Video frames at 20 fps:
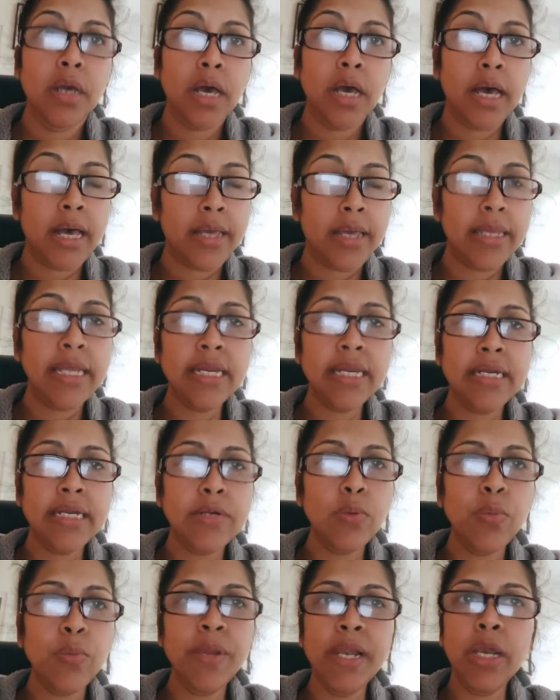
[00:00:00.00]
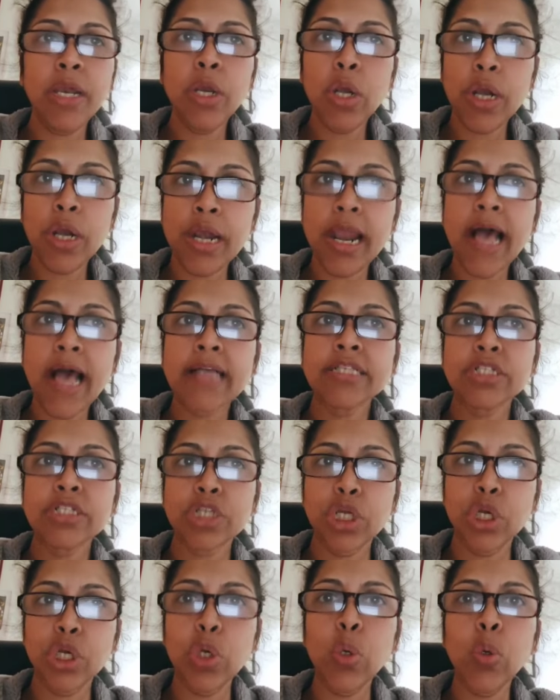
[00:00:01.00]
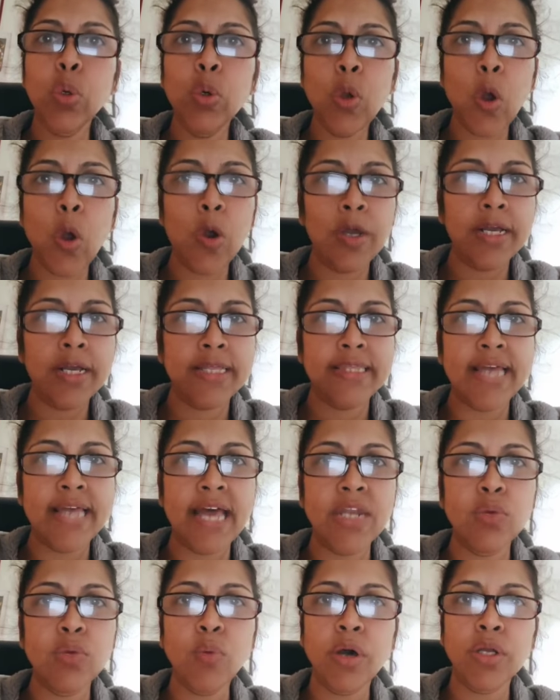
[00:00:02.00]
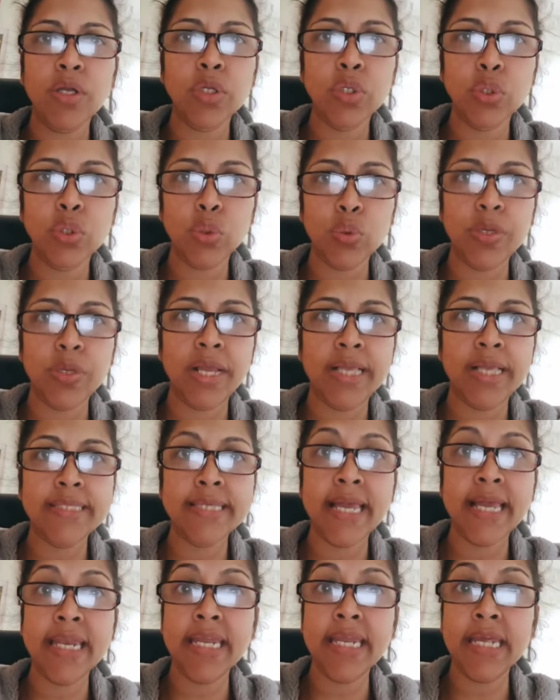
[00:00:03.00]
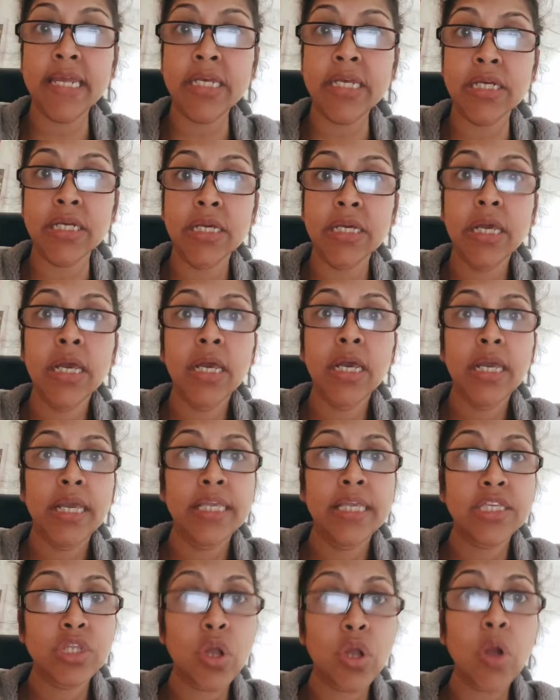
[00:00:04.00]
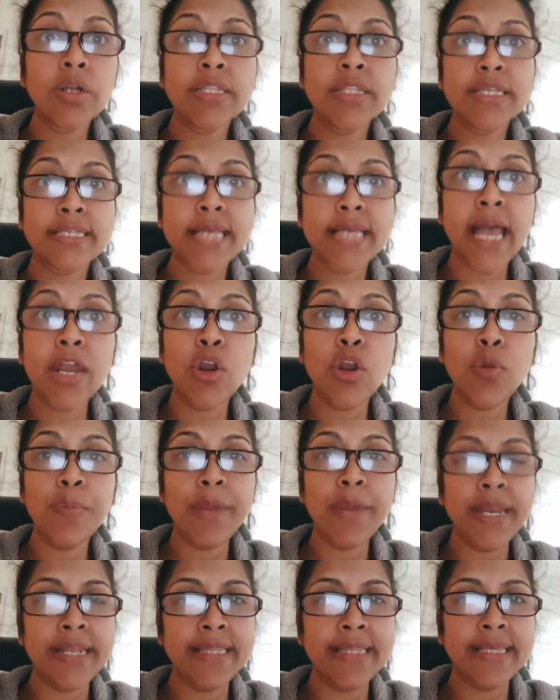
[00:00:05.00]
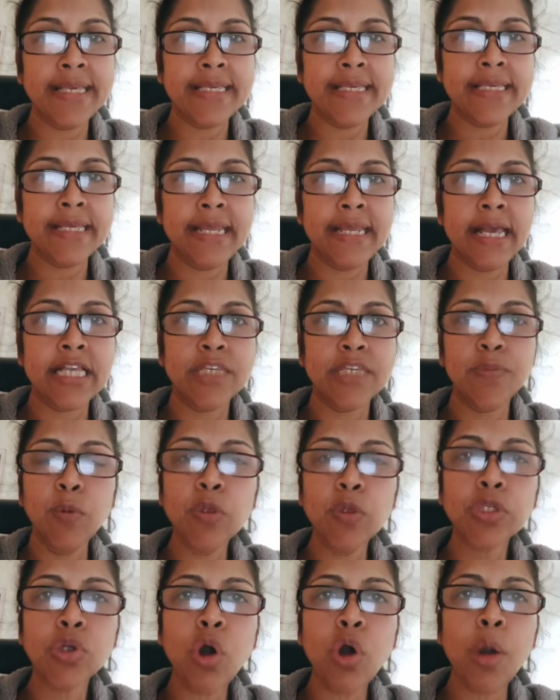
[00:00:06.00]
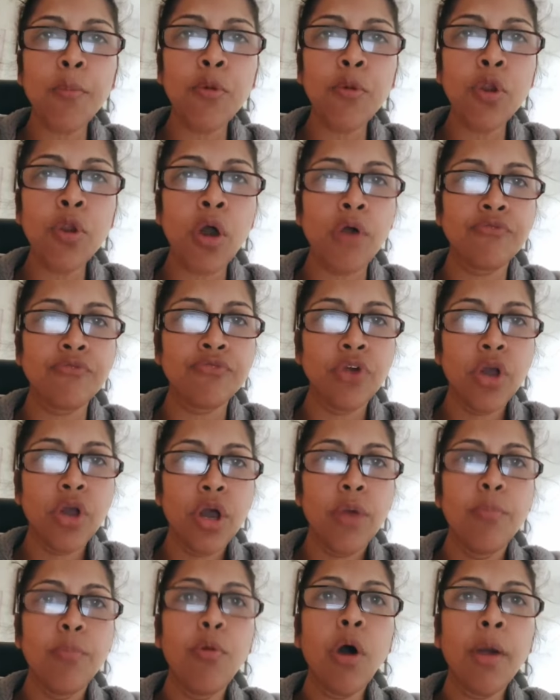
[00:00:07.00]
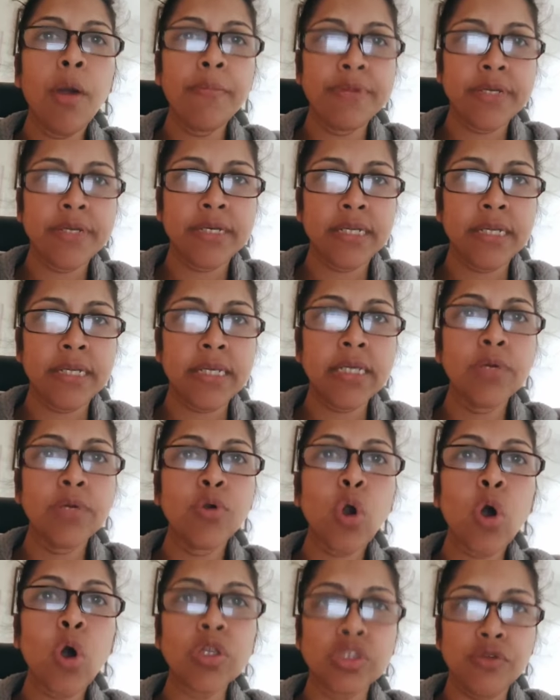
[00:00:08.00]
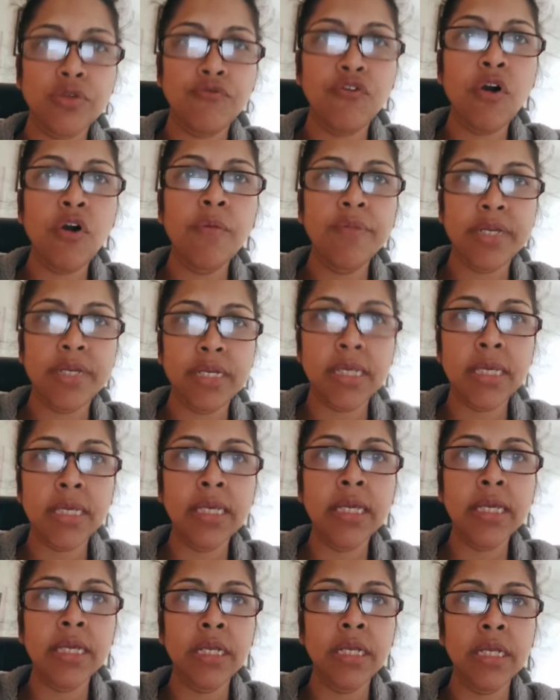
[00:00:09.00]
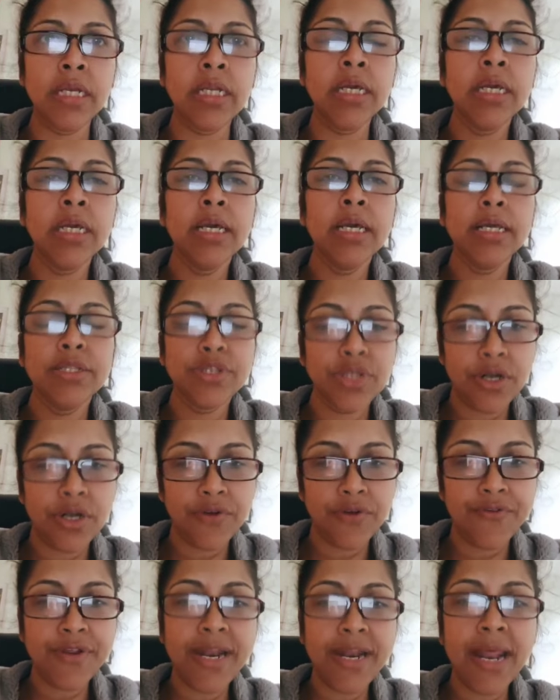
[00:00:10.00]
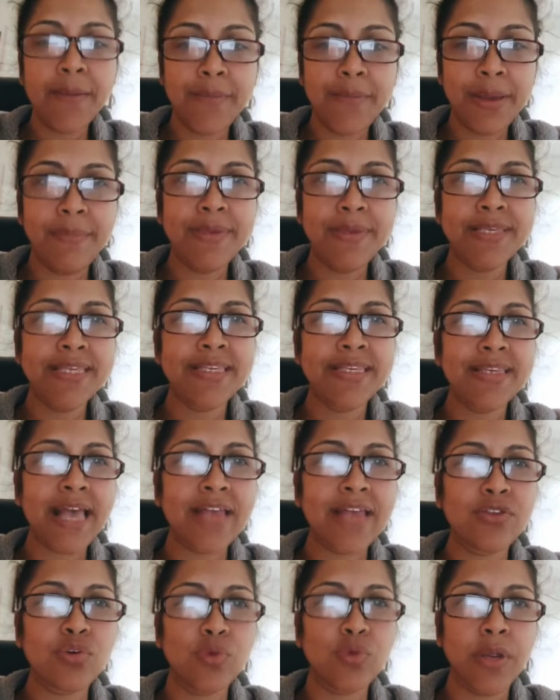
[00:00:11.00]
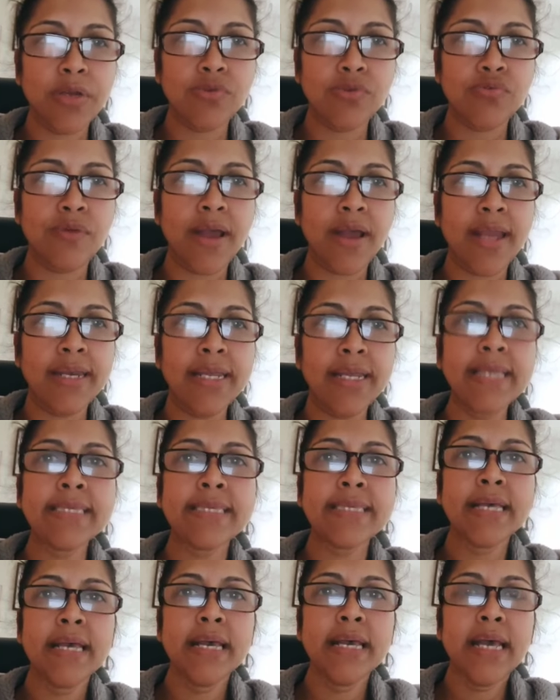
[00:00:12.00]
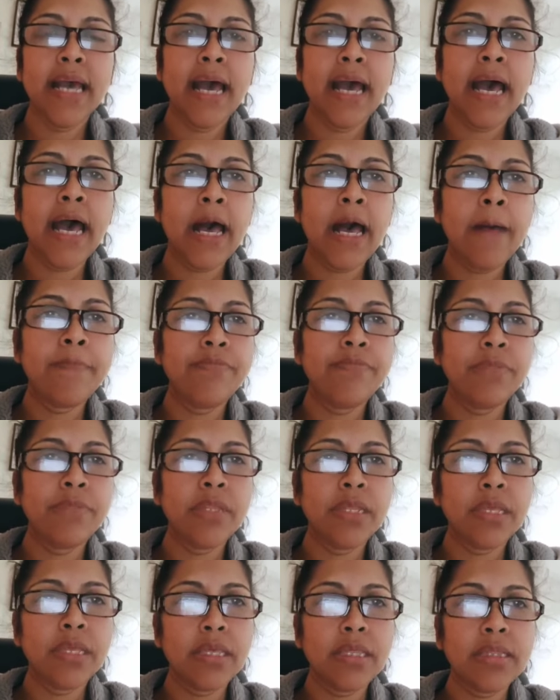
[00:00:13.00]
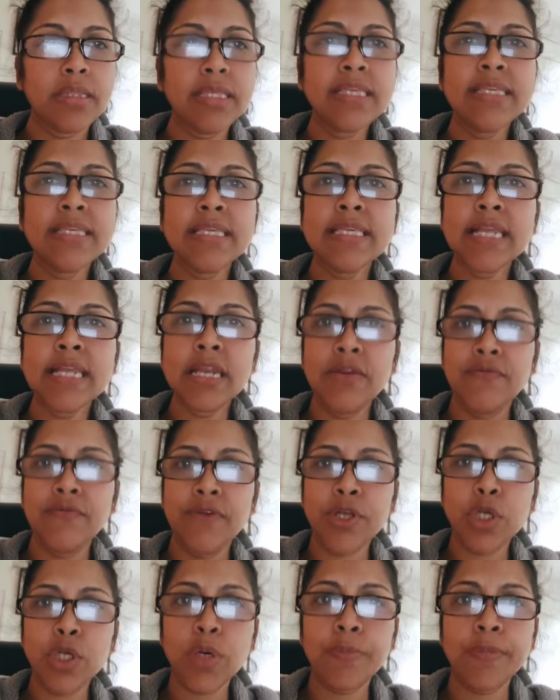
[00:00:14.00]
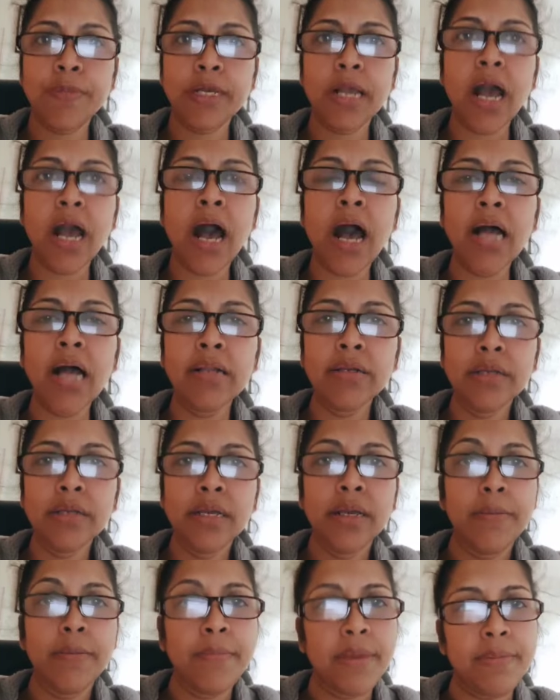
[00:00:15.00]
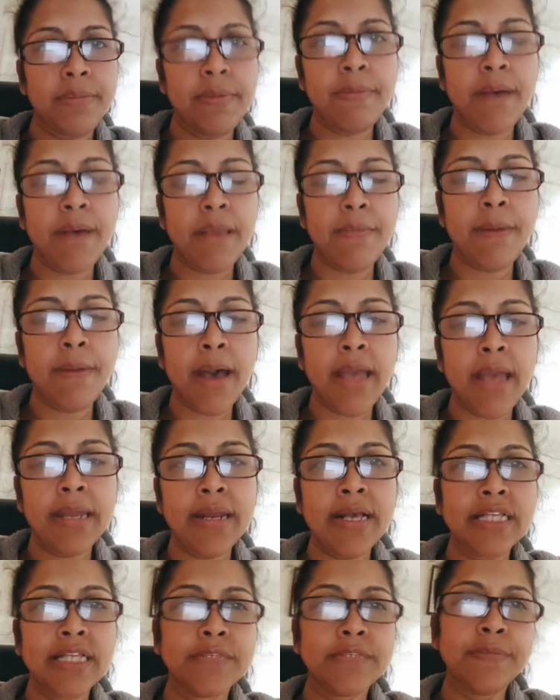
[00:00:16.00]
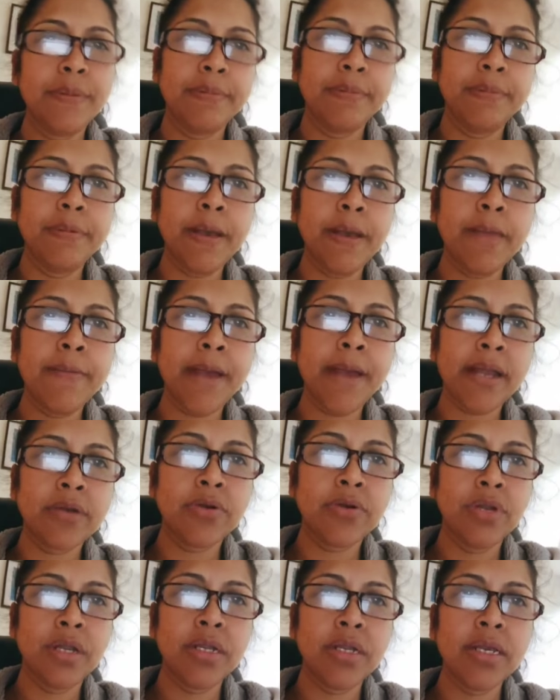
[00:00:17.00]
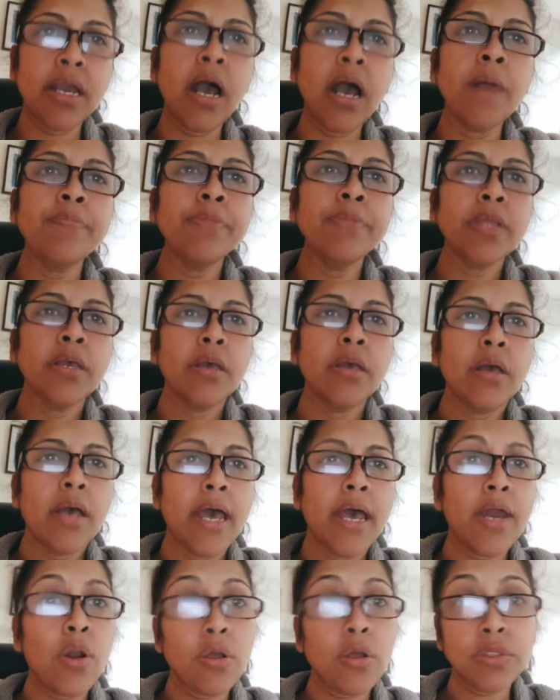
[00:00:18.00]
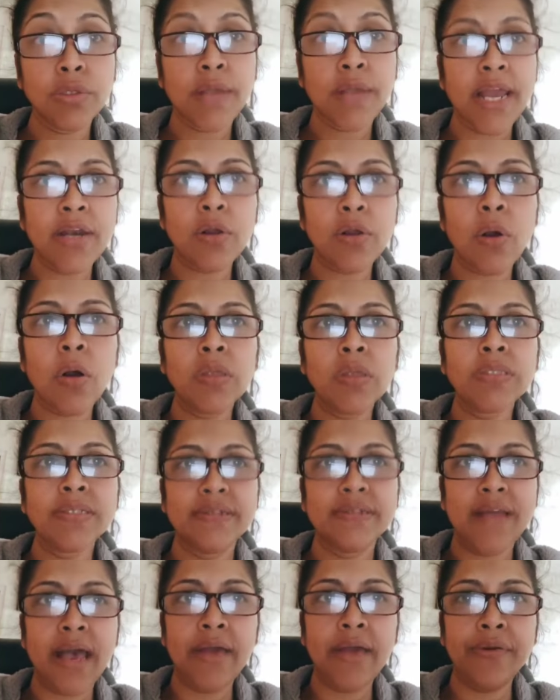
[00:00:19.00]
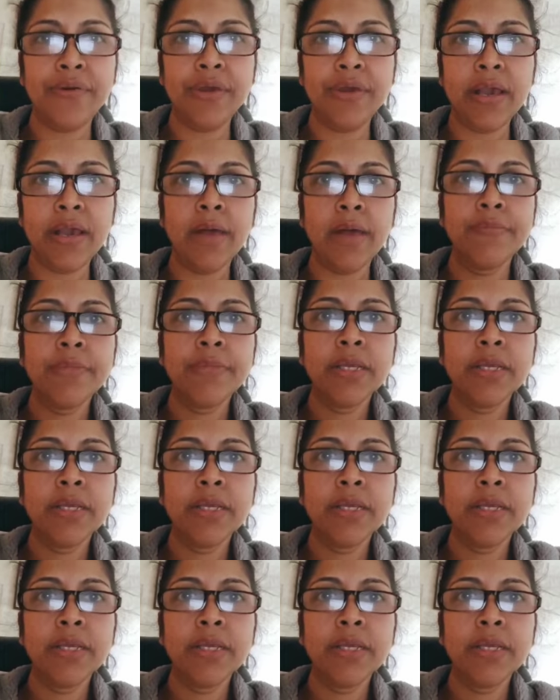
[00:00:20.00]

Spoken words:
It will last no longer than 1 or 2 days, and it is not the sign of anything serious. Most common of vomiting, cause of vomiting in children and babies is gastroenteritis. This is an infection of the gut, maybe by virus, maybe by bacteria, and also can cause diarrhea.